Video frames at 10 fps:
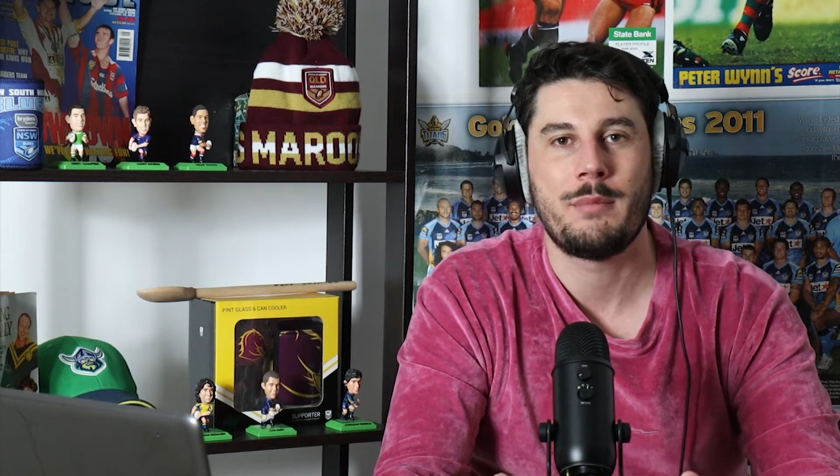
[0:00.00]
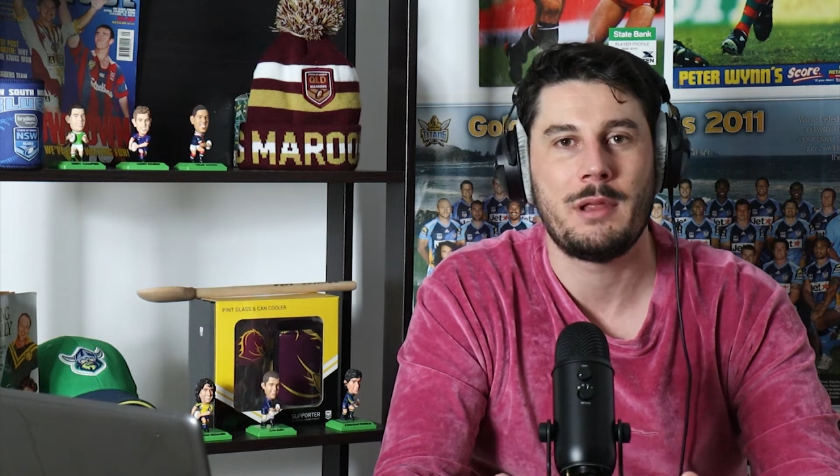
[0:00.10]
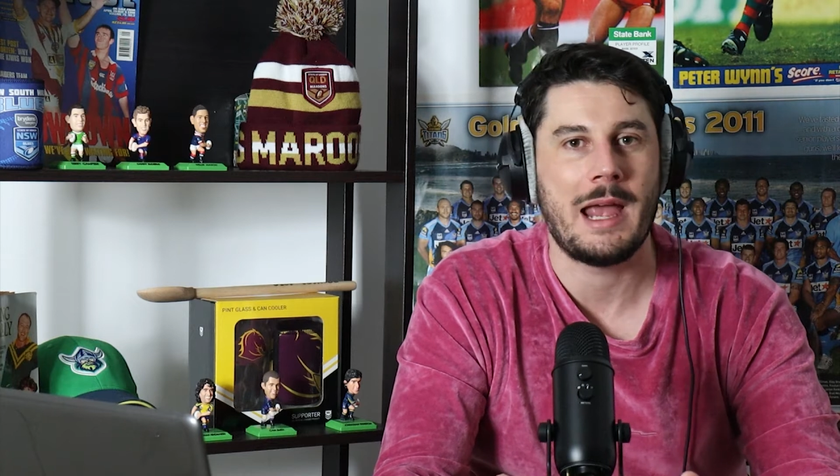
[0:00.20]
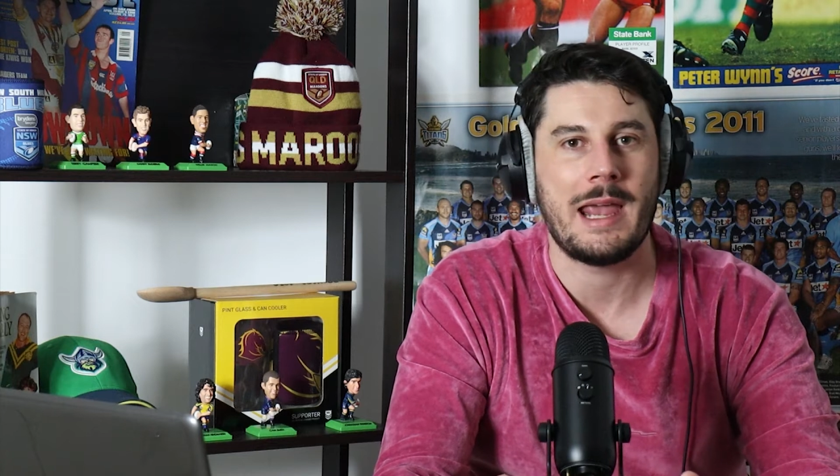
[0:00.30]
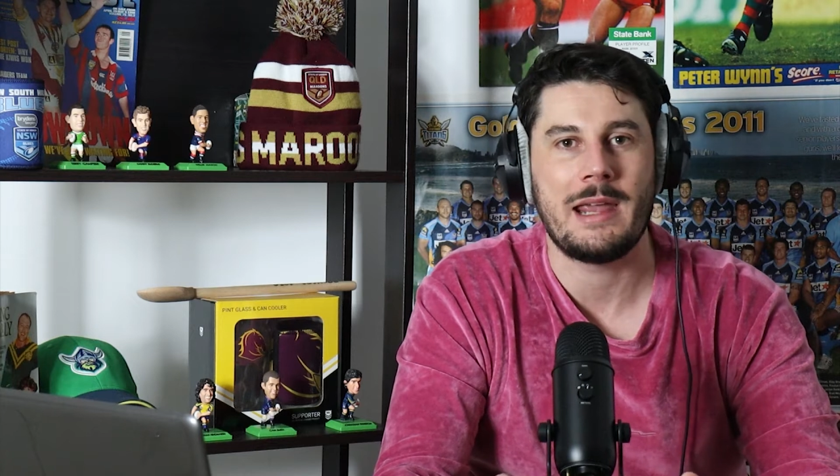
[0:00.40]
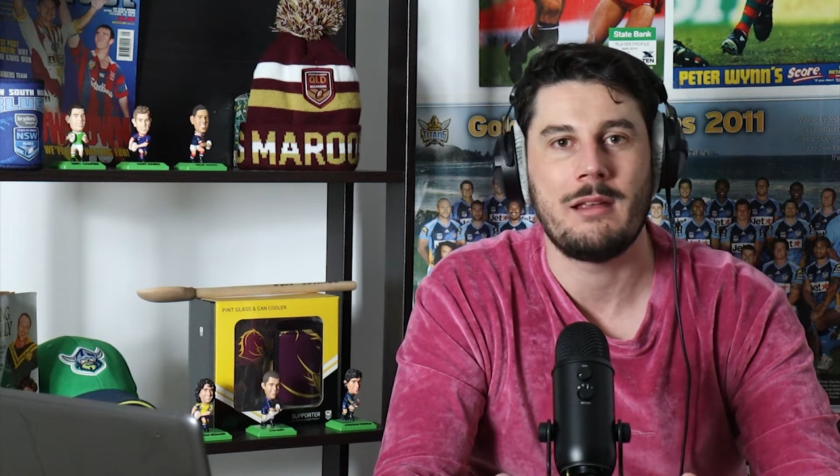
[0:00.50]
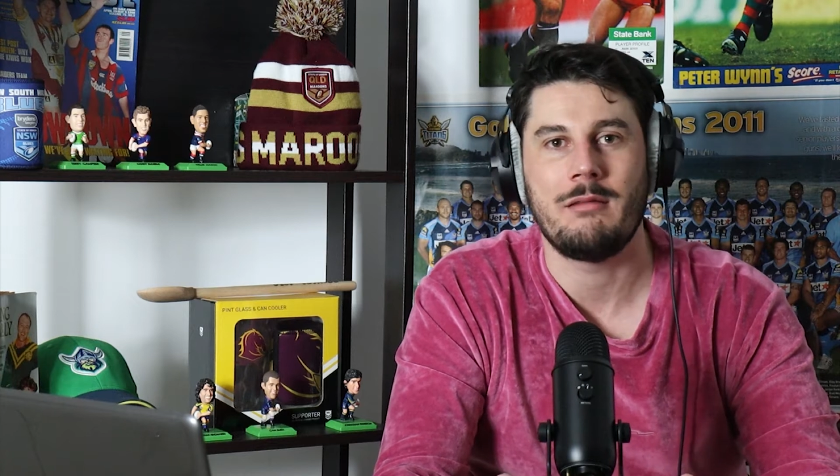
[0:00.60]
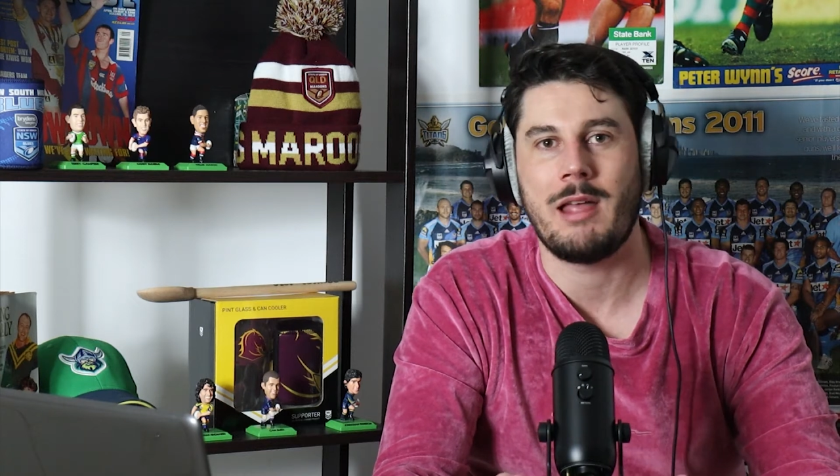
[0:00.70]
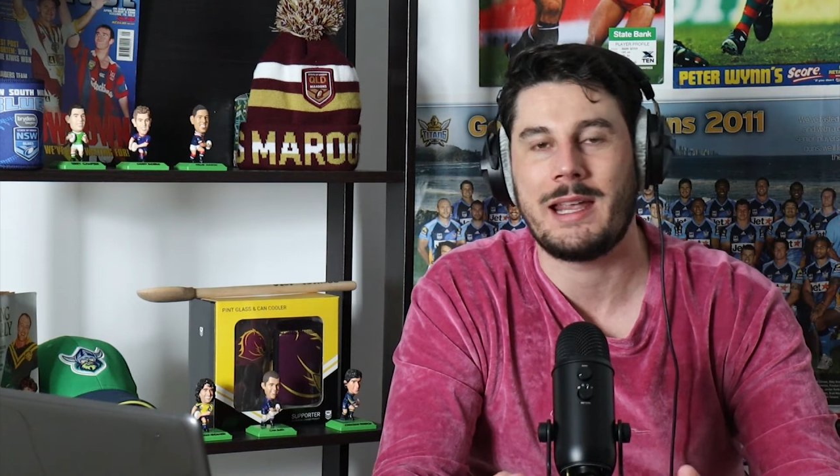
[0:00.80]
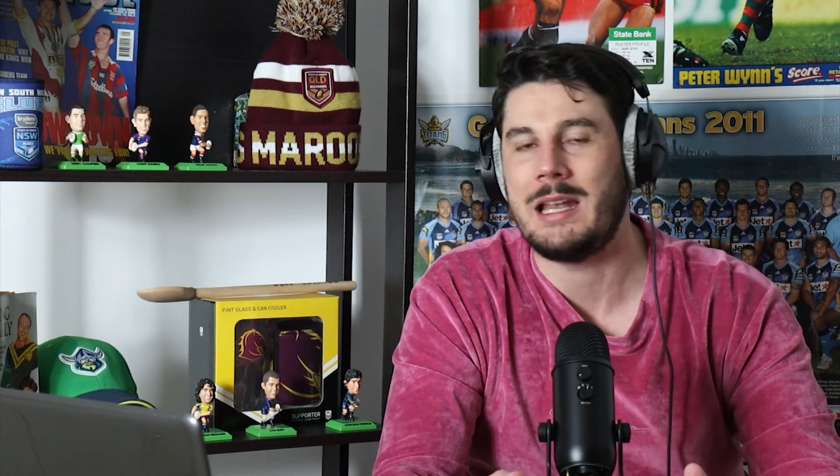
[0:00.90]
playing
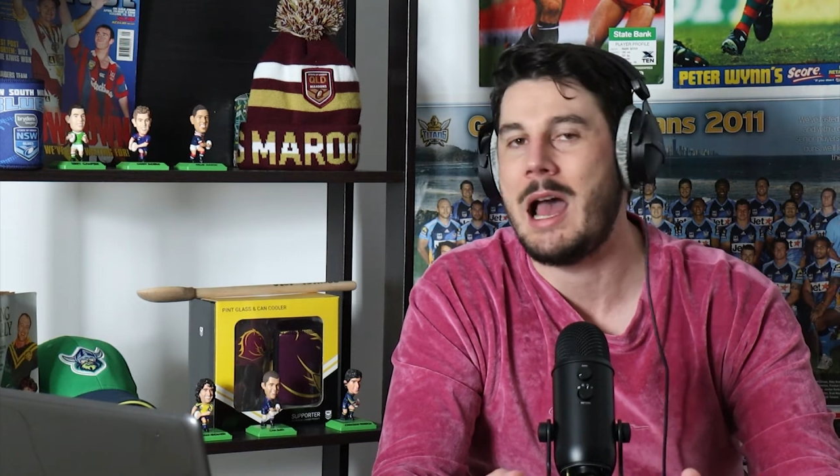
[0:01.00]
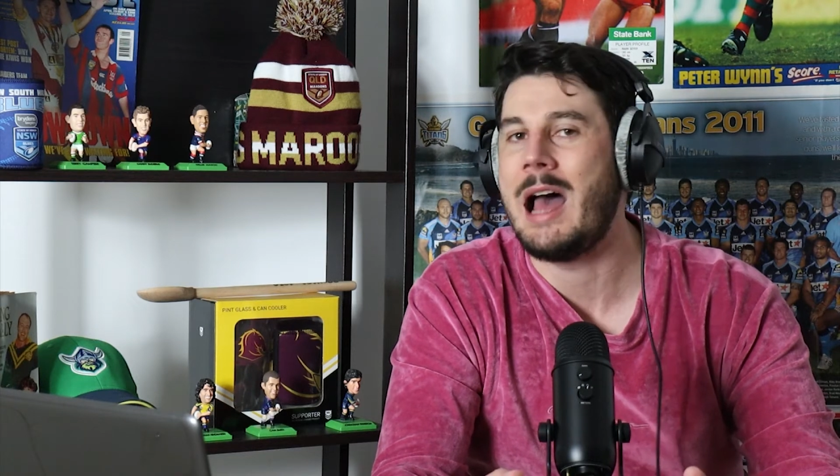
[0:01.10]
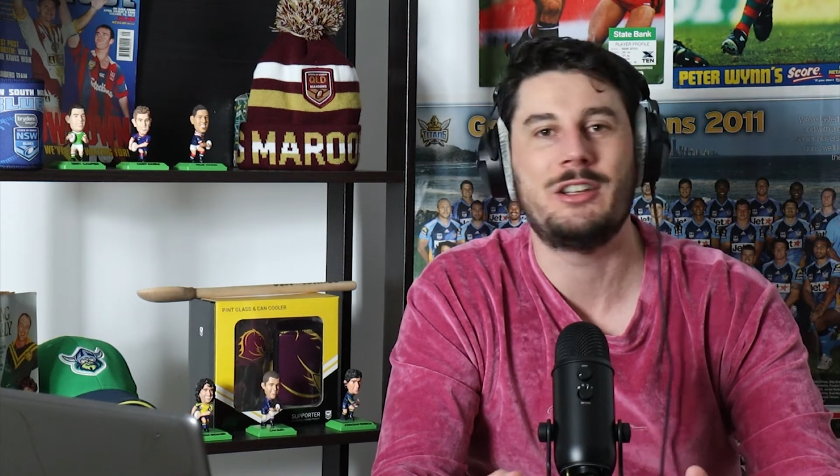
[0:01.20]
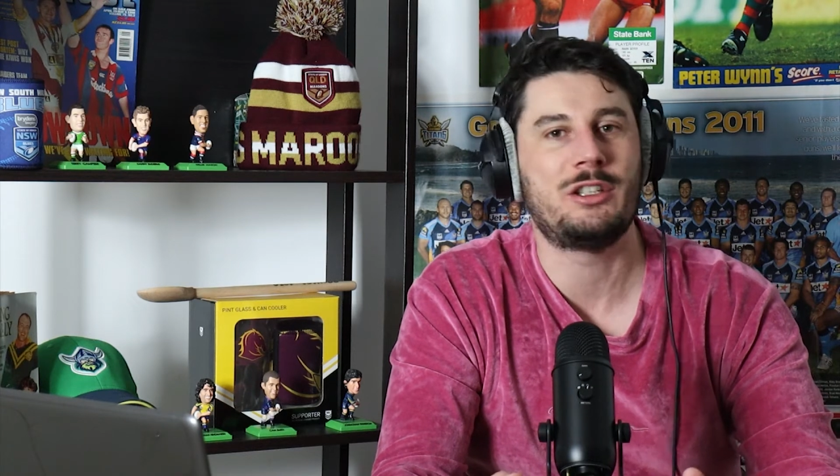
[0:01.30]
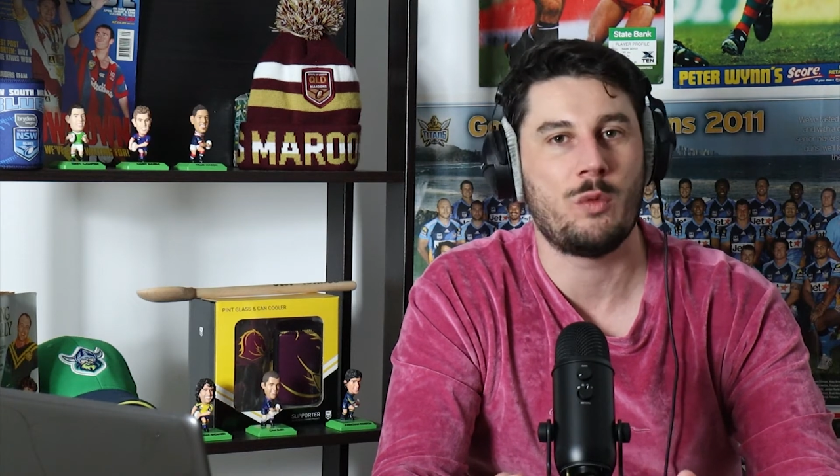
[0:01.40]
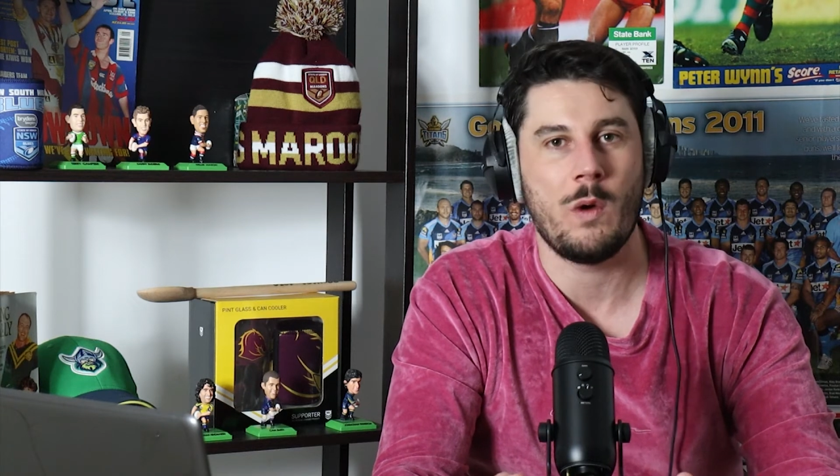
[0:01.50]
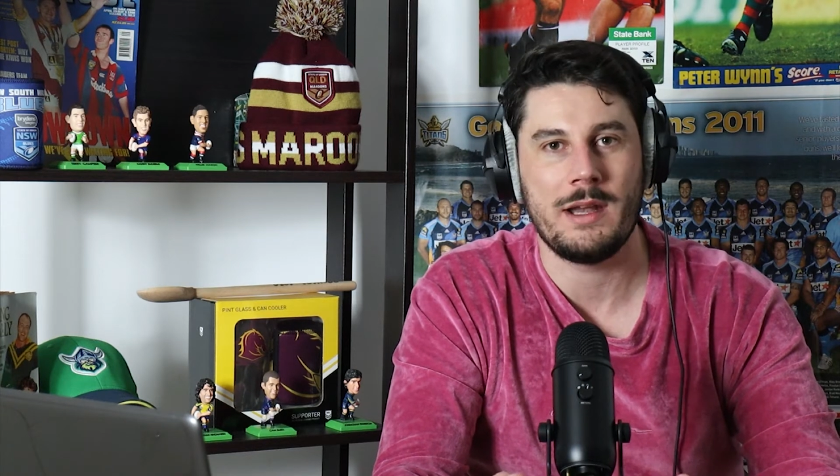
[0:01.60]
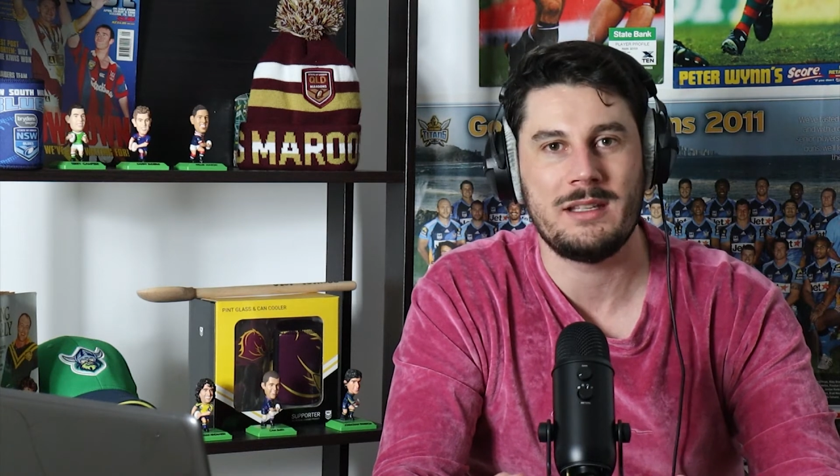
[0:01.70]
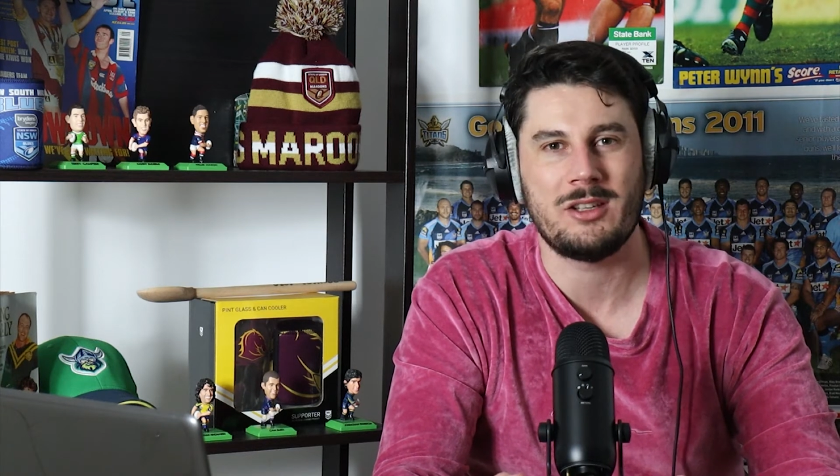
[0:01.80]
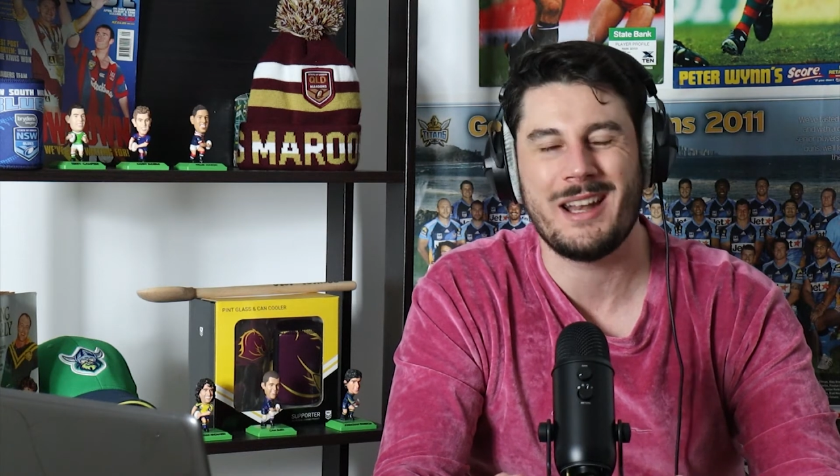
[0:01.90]
like an under
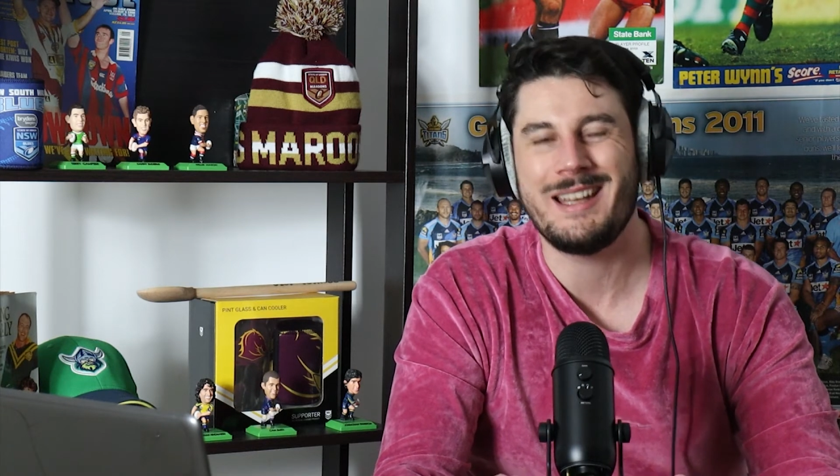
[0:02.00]
20 side,